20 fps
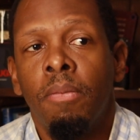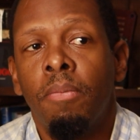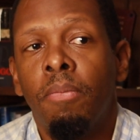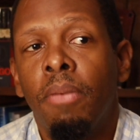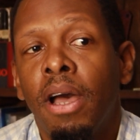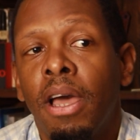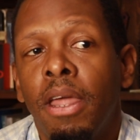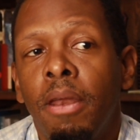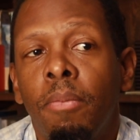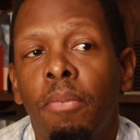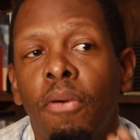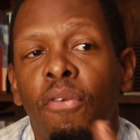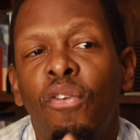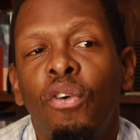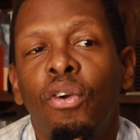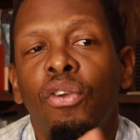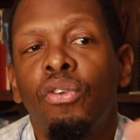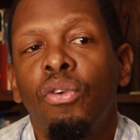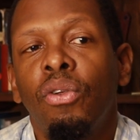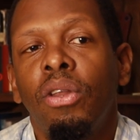But
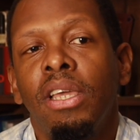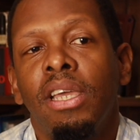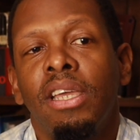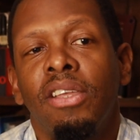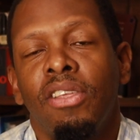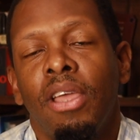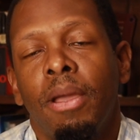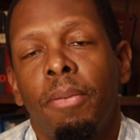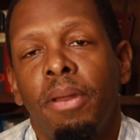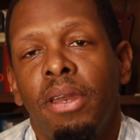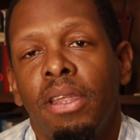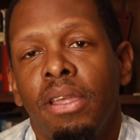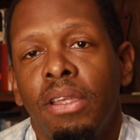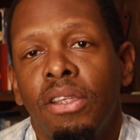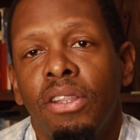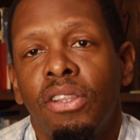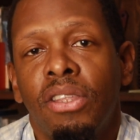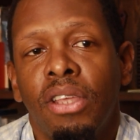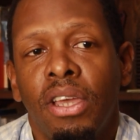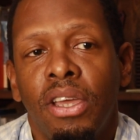before truly
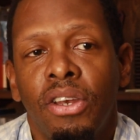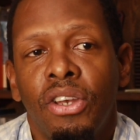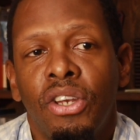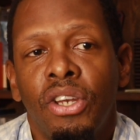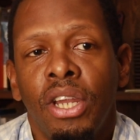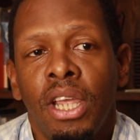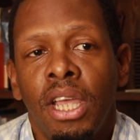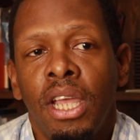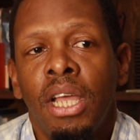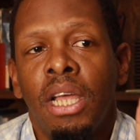examining such,